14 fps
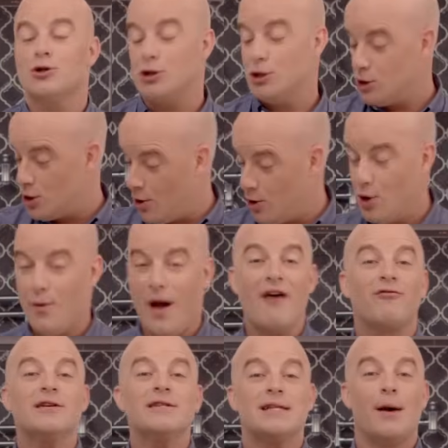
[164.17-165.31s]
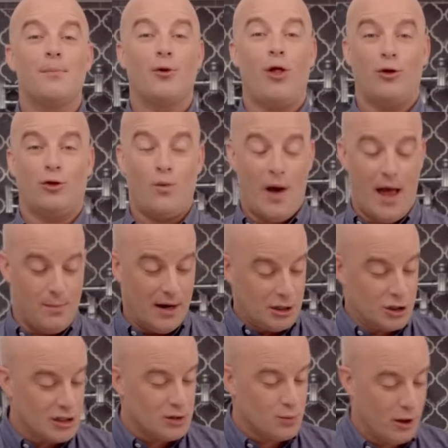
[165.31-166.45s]
to show you every step along the way. But I
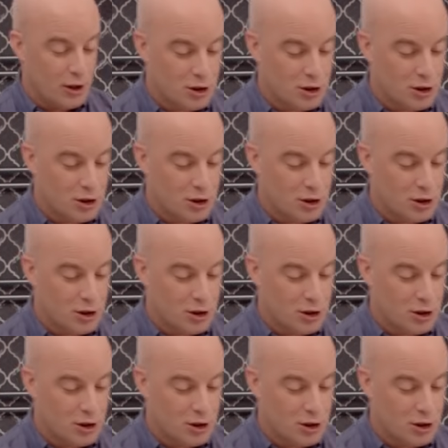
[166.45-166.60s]
just want